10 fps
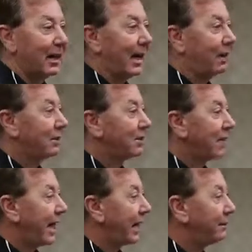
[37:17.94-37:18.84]
How is
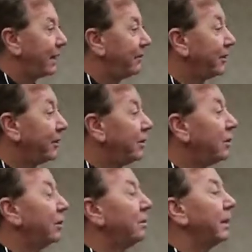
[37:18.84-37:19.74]
that? But if you
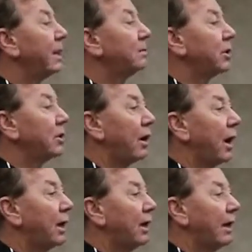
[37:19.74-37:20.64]
do, it becomes a
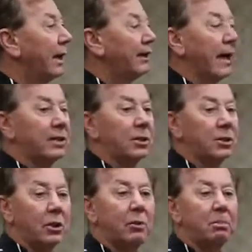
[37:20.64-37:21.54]
drug, and that's a
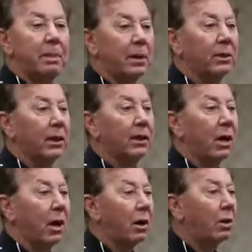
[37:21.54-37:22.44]
$2 billion
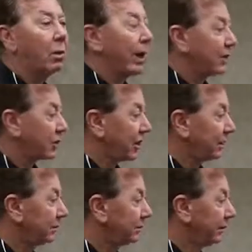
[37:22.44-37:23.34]

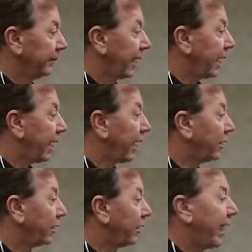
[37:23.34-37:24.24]
question and a
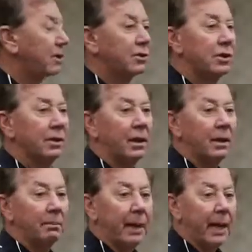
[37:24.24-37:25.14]

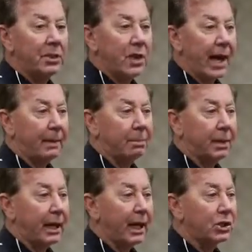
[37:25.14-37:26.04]
100,000-page
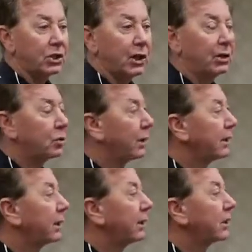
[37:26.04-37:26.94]
application and
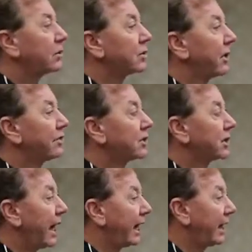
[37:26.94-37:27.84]
20 years of
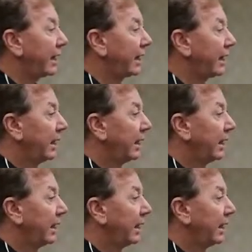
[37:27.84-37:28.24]
study.